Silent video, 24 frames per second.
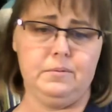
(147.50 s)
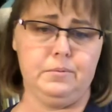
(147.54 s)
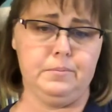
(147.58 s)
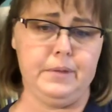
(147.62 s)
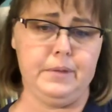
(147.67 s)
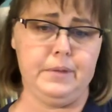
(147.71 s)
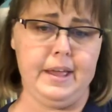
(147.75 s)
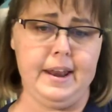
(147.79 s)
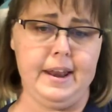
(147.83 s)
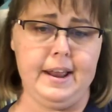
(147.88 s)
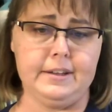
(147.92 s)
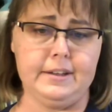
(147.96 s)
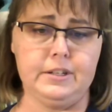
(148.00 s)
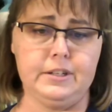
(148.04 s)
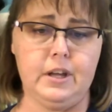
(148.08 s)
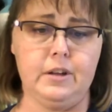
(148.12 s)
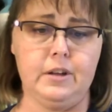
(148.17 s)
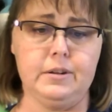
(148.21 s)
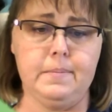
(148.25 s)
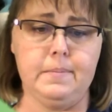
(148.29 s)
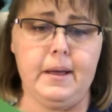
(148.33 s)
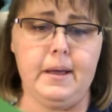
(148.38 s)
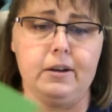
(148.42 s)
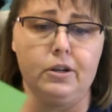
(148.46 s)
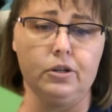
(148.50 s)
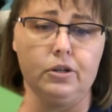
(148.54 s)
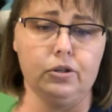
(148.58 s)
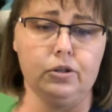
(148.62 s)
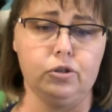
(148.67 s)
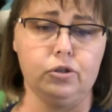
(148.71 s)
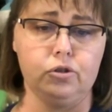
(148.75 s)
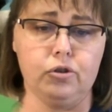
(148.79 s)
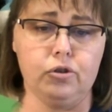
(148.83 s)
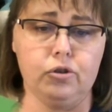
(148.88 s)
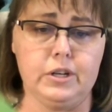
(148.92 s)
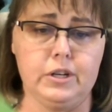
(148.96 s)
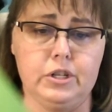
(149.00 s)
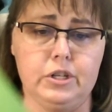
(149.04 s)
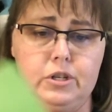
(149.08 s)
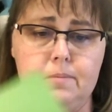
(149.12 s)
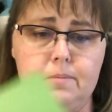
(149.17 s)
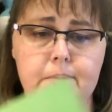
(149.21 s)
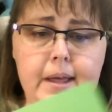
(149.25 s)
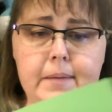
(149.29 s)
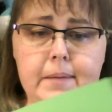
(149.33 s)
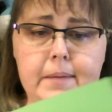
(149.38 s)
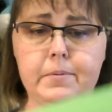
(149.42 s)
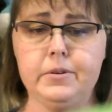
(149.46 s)
And I talked about construction
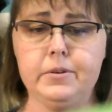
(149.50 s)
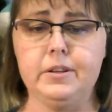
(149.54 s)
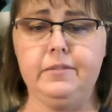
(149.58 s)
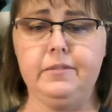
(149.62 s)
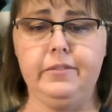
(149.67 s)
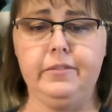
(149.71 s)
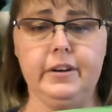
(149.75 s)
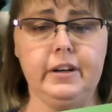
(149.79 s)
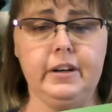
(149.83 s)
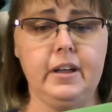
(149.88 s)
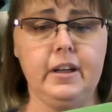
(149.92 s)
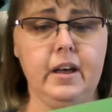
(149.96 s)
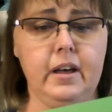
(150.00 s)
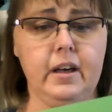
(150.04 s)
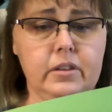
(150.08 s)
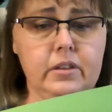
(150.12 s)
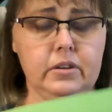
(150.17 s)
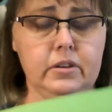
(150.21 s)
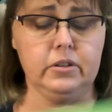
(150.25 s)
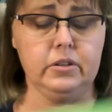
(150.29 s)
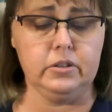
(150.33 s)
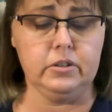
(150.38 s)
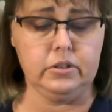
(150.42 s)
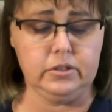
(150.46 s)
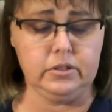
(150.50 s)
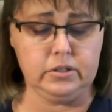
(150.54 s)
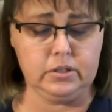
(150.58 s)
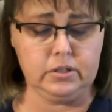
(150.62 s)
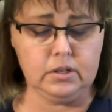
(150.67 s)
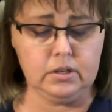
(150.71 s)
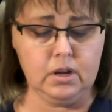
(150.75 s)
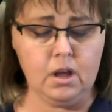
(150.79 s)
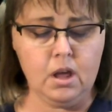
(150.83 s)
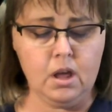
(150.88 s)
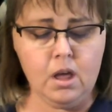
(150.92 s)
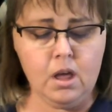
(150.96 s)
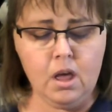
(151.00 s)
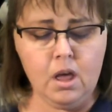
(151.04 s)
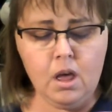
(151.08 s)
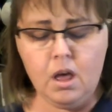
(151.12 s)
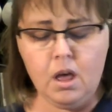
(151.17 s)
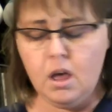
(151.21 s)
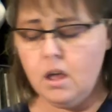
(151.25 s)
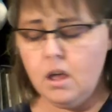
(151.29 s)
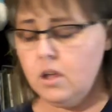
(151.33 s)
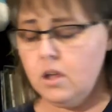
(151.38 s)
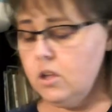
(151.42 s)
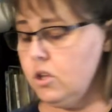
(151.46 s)
paper, different colors.
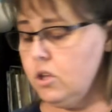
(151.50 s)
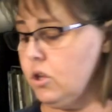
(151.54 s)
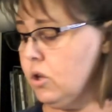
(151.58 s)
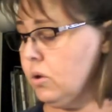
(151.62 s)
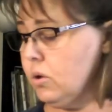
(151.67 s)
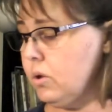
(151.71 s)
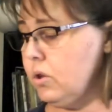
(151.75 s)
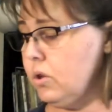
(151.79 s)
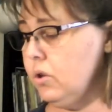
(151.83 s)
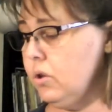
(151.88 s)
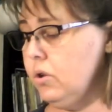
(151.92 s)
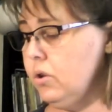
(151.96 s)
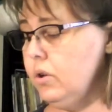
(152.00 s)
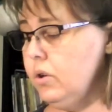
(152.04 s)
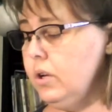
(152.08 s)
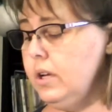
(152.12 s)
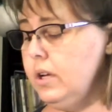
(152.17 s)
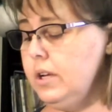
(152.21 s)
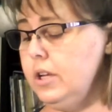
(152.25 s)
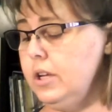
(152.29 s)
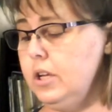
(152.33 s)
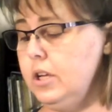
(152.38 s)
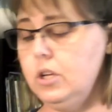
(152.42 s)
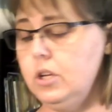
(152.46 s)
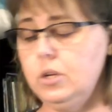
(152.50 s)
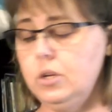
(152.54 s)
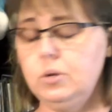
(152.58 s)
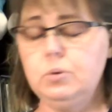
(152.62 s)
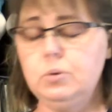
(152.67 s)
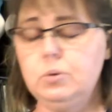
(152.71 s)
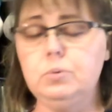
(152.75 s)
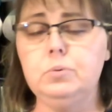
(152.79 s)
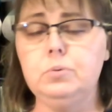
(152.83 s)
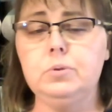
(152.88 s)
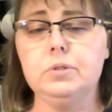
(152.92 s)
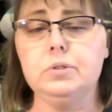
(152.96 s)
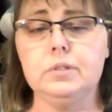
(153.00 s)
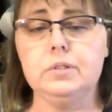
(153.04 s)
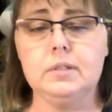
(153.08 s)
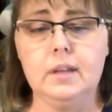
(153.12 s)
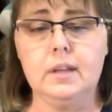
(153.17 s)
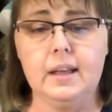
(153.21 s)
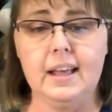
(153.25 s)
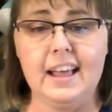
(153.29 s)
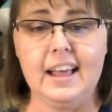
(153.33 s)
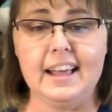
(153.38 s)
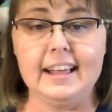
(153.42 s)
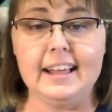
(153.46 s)
You could use
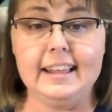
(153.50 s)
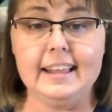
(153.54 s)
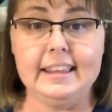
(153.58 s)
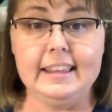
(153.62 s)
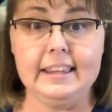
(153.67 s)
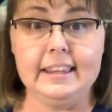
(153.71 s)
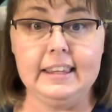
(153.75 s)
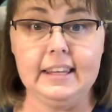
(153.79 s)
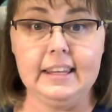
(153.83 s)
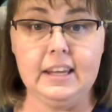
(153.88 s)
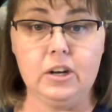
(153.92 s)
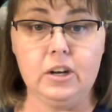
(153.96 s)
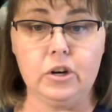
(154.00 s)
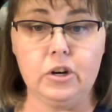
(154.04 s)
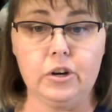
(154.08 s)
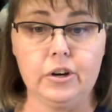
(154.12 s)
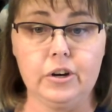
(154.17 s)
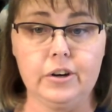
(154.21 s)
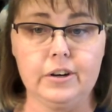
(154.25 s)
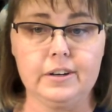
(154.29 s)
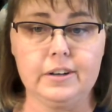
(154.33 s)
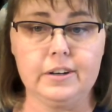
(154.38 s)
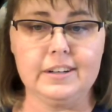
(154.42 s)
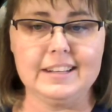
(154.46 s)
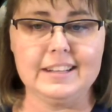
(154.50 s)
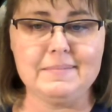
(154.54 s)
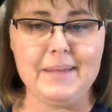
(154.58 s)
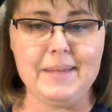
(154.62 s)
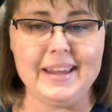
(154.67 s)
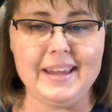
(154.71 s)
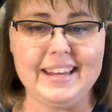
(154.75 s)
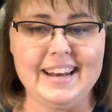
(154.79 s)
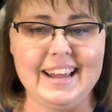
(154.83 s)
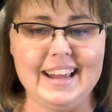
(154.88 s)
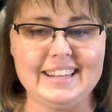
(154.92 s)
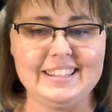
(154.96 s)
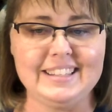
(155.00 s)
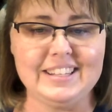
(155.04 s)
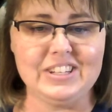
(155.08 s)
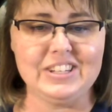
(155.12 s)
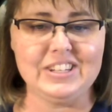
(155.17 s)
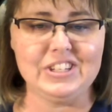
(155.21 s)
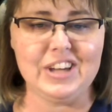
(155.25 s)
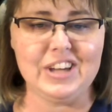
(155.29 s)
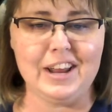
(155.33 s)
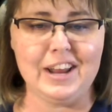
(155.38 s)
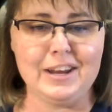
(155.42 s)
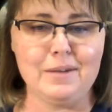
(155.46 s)
glitter and make it nice and
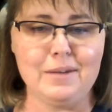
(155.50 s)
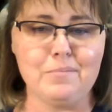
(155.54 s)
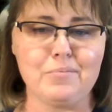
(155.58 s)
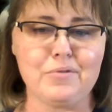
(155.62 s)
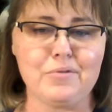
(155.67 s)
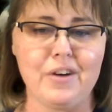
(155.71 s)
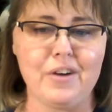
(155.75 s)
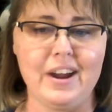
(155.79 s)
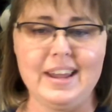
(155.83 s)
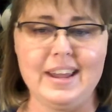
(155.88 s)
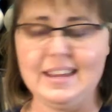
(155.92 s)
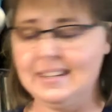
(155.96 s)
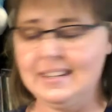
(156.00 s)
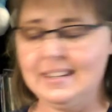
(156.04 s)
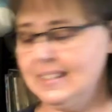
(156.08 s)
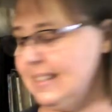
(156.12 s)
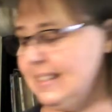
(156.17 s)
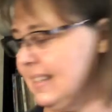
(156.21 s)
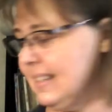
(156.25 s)
shiny and bright.